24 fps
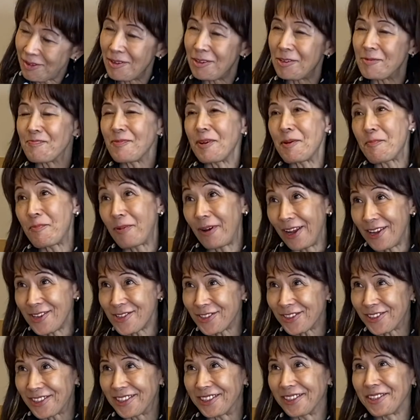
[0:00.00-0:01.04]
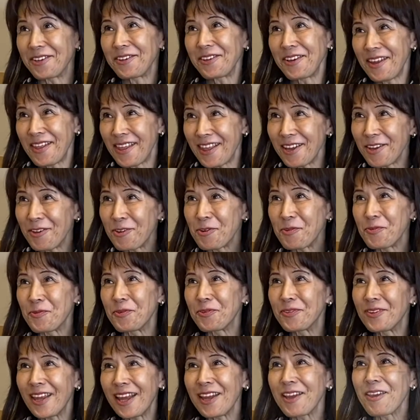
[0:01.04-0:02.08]
My pleasure. Thank you.
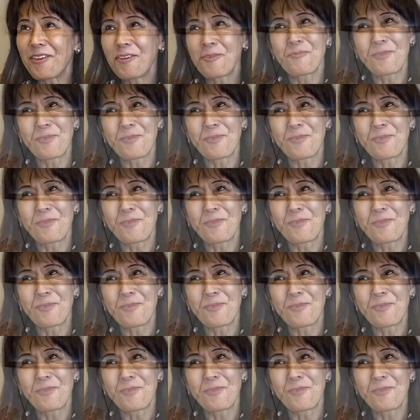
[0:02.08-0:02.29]
Thank you